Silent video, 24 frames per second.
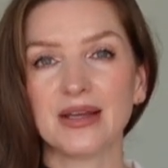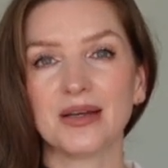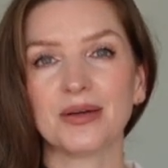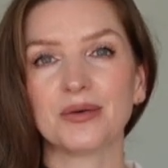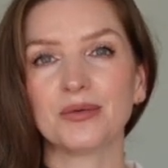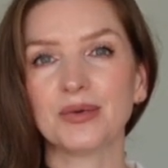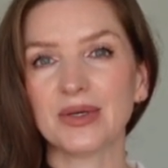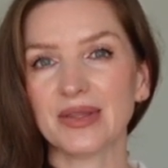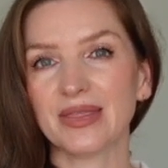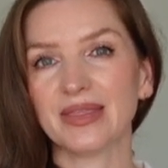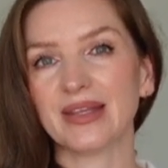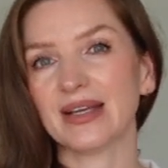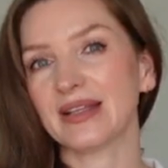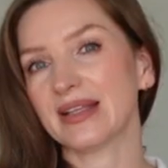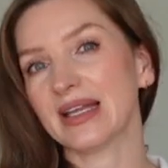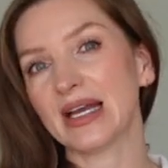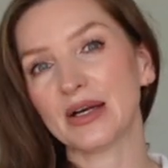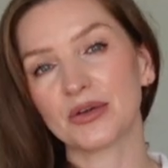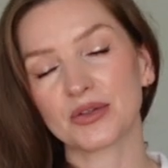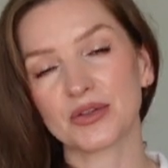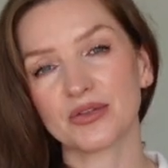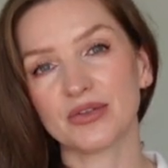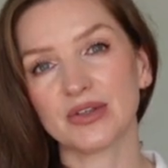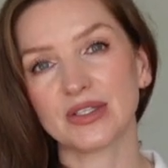with that
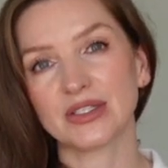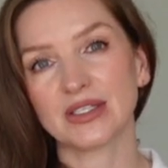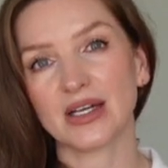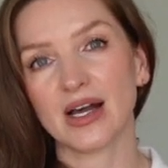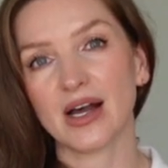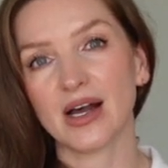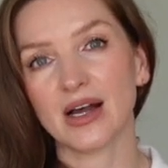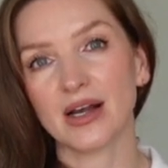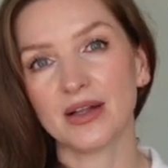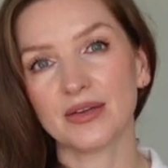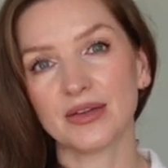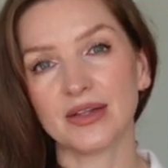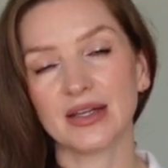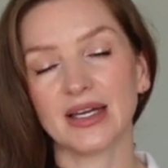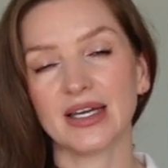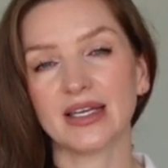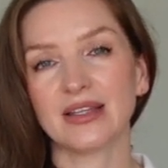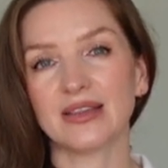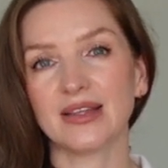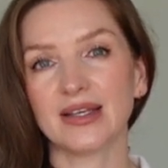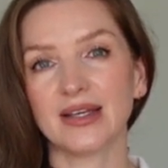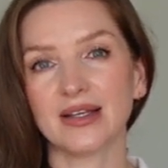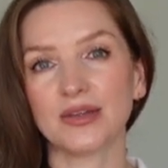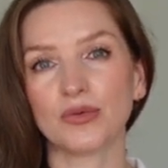outfit on. I
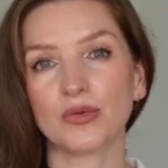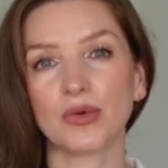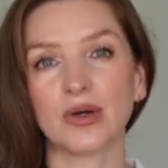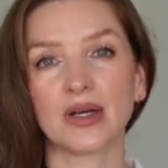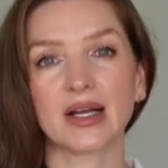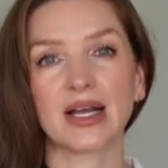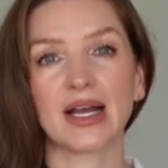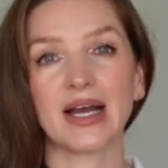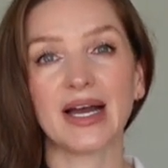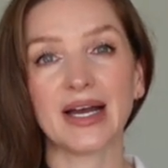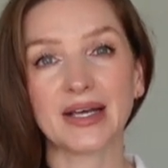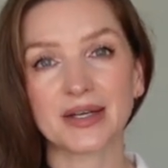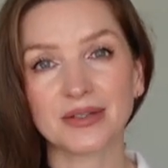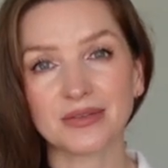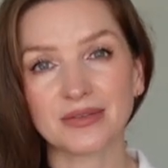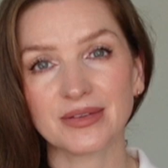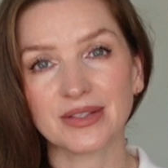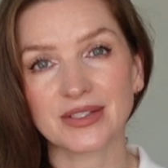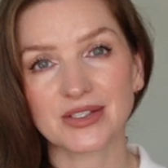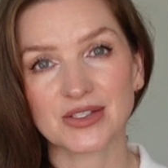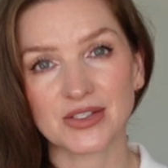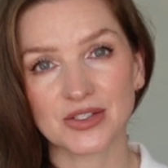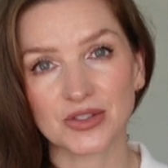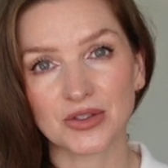then walk out of
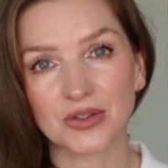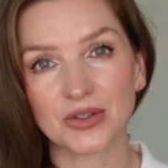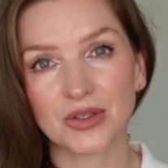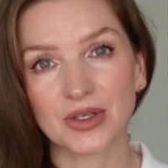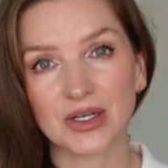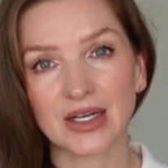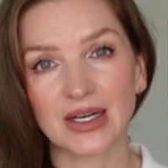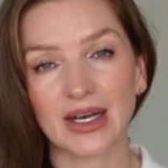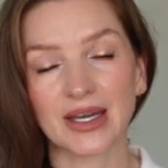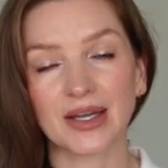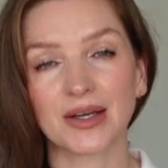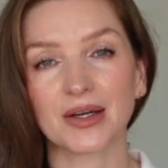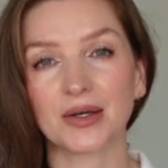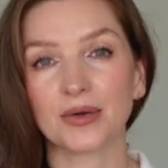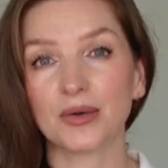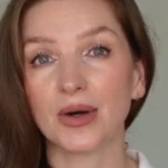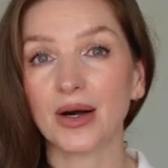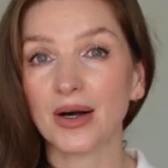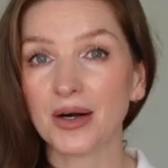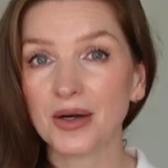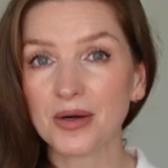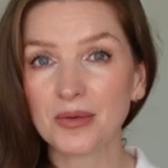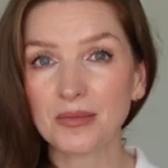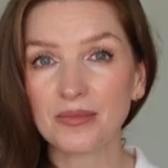the store, I go
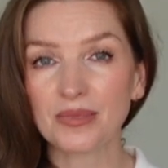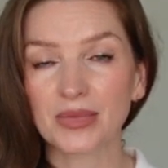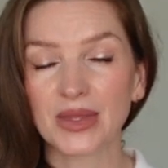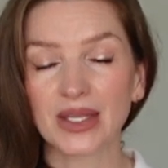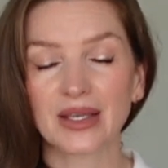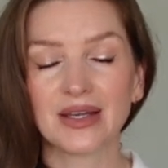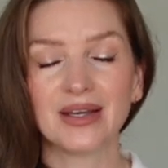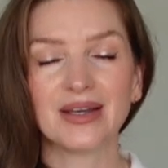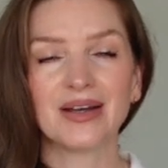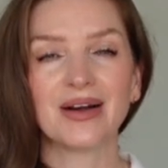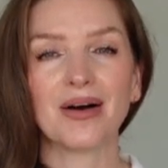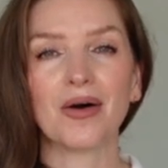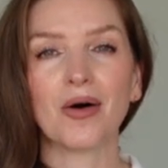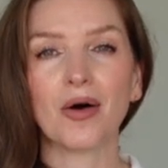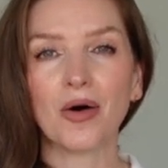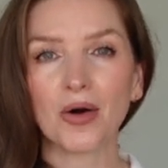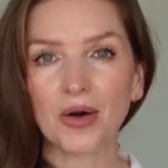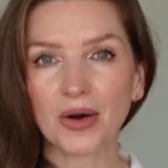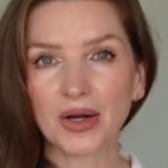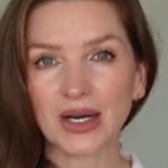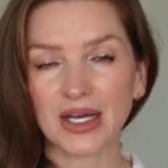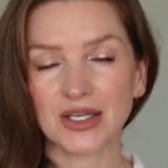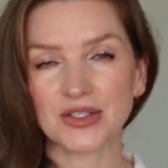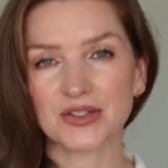home,
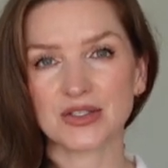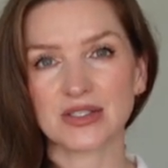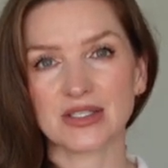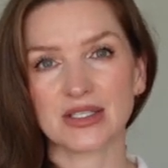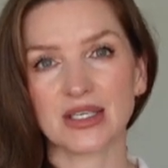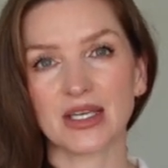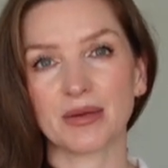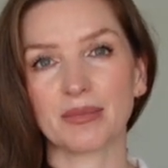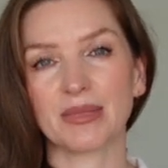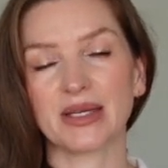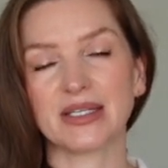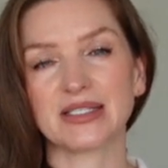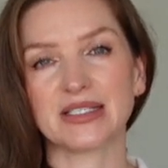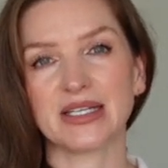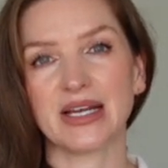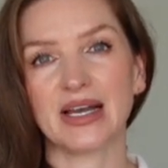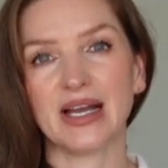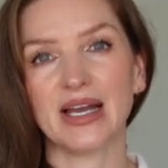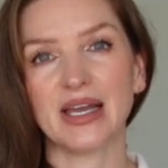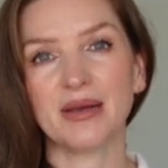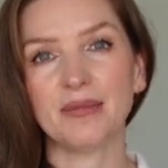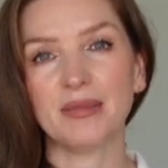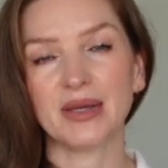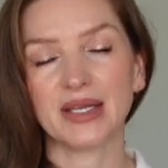or I just take my
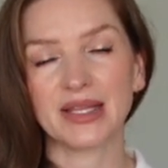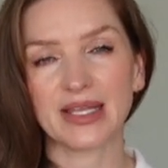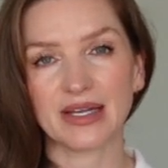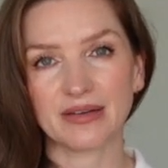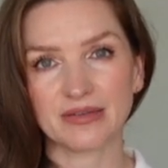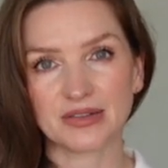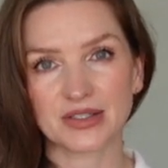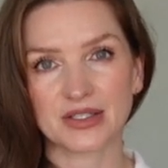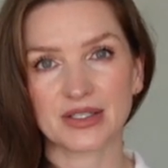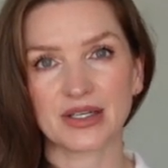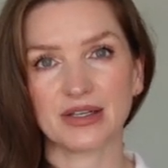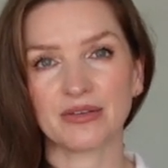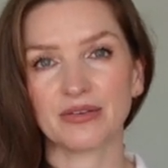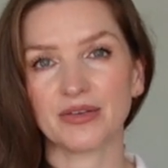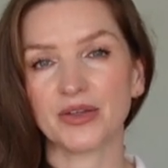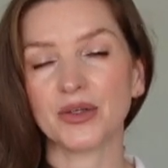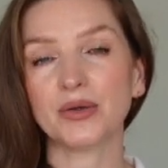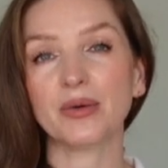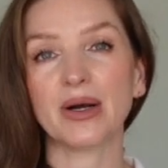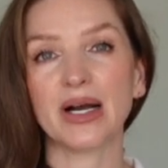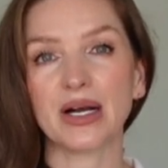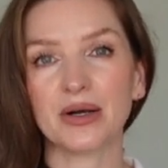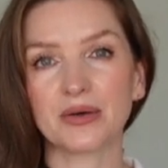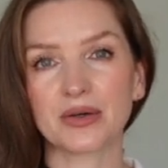time and after a few
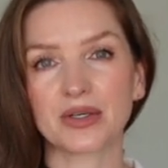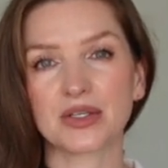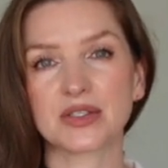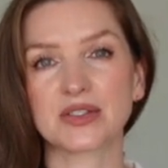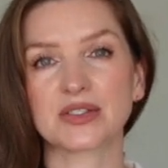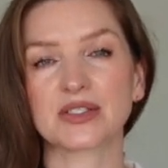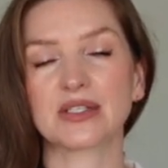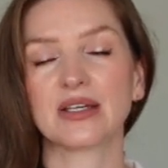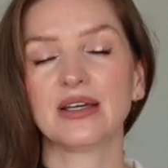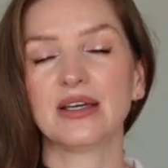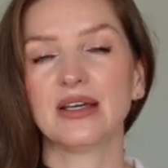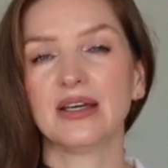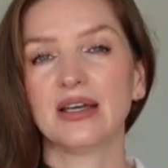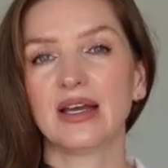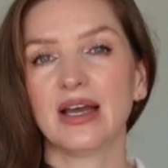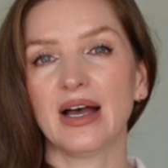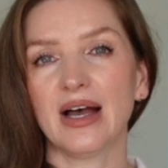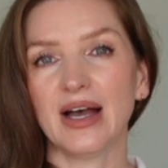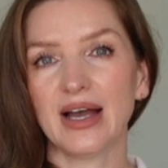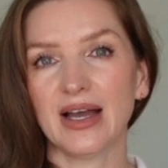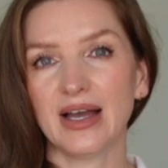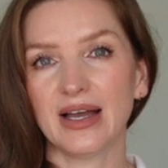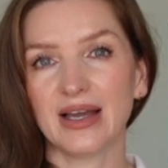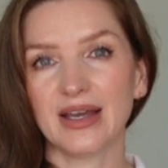hours,
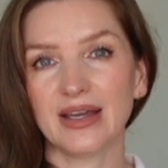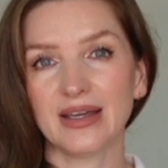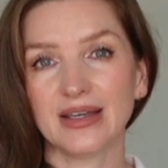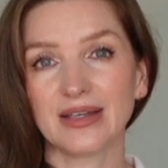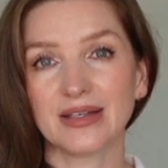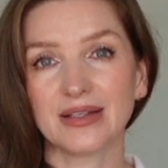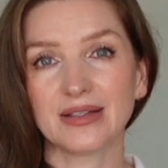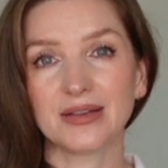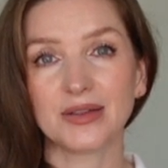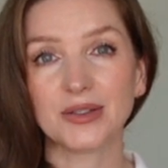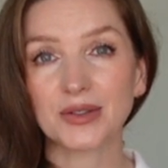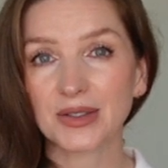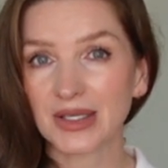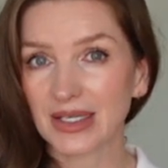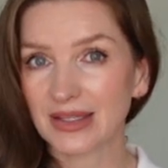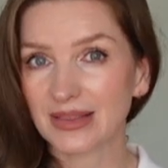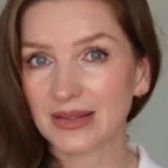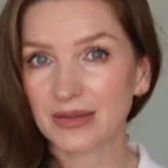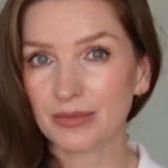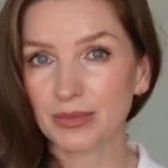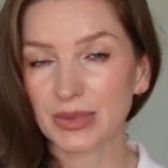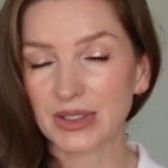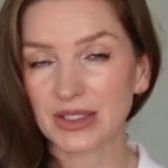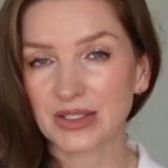I look at
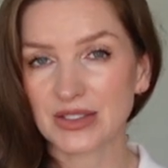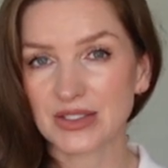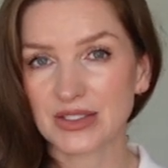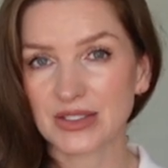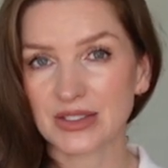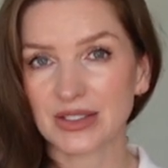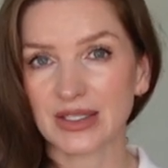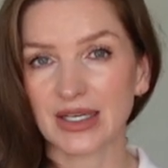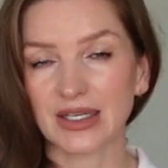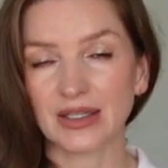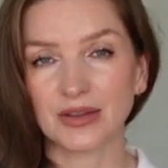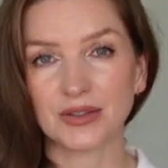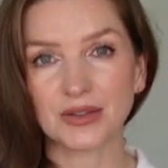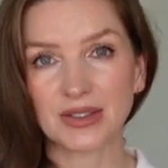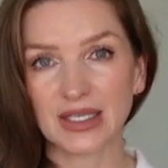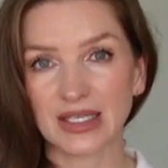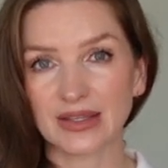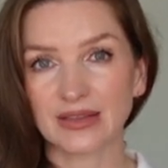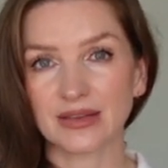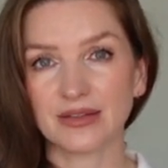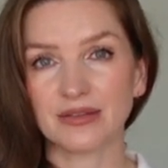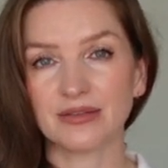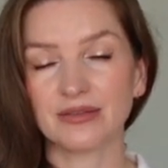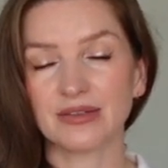the picture, I look
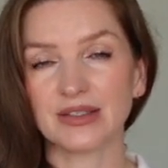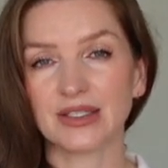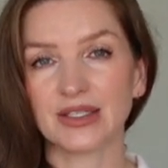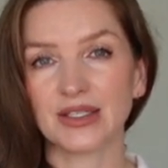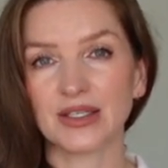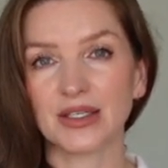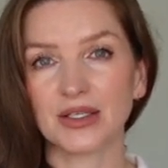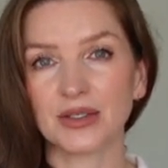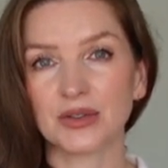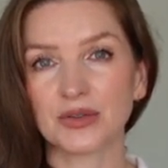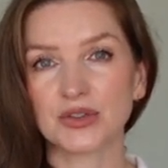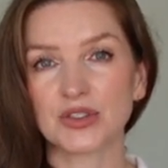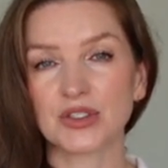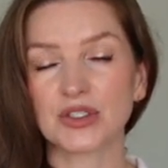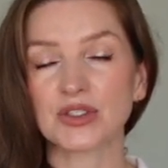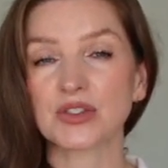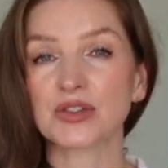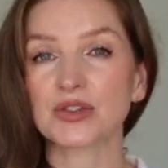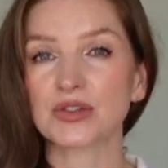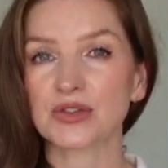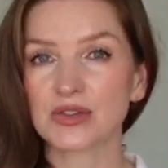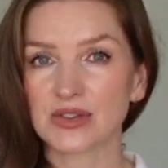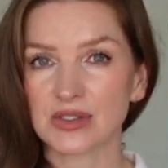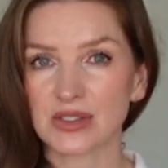at the video just
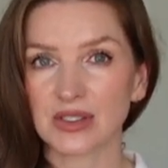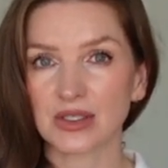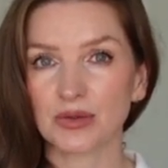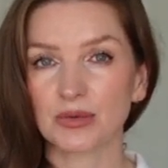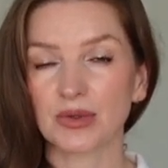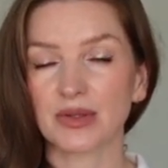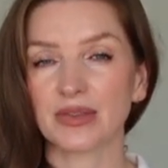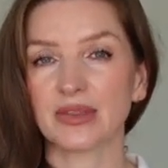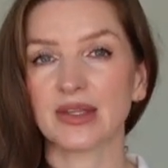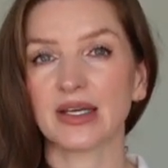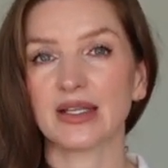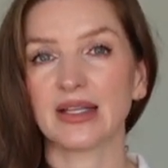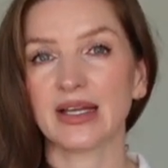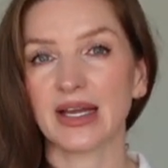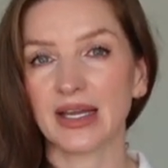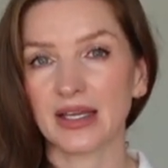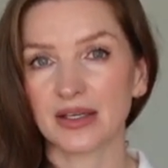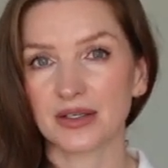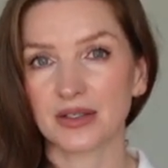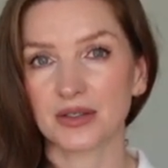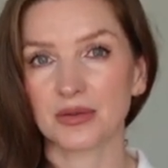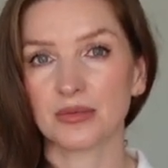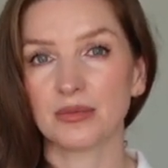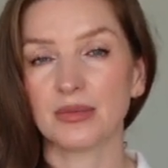to see what that
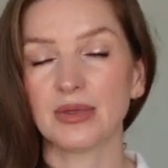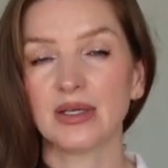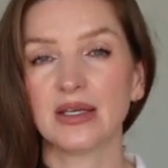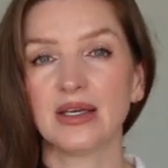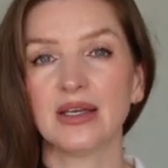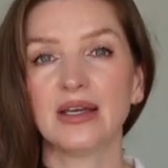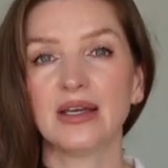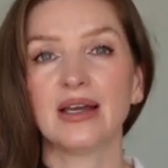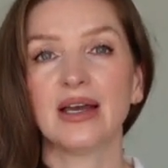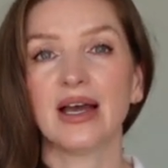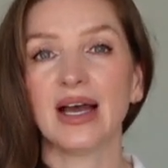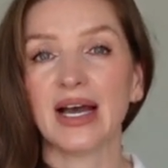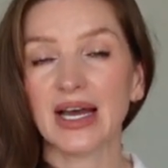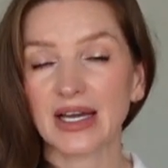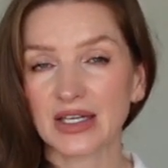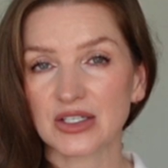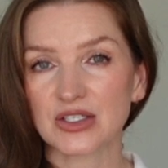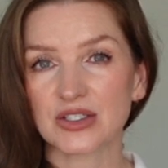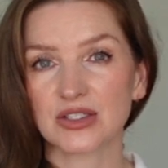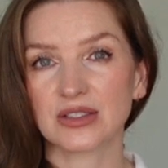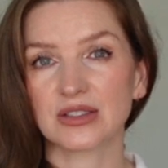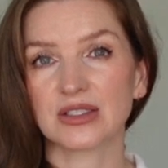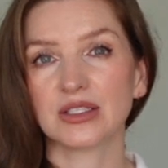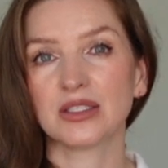item
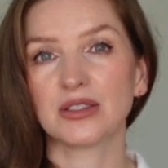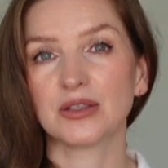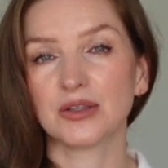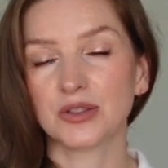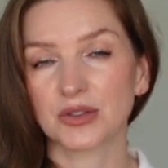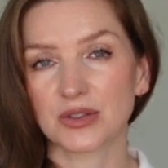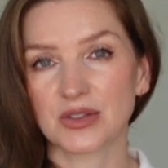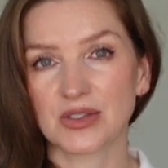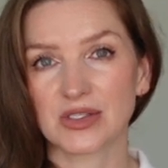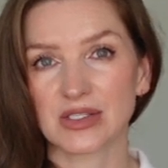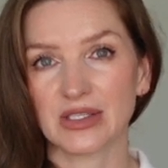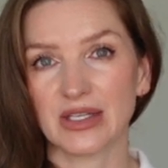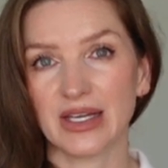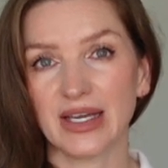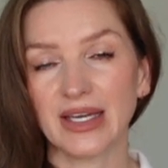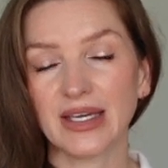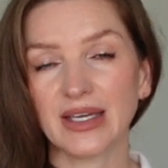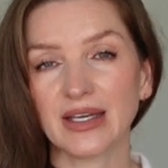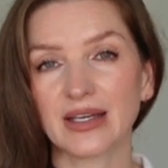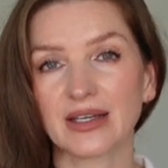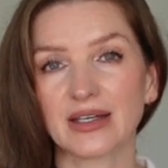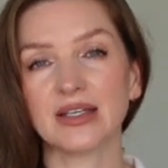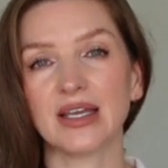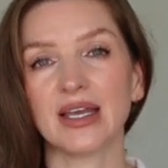actually looks like.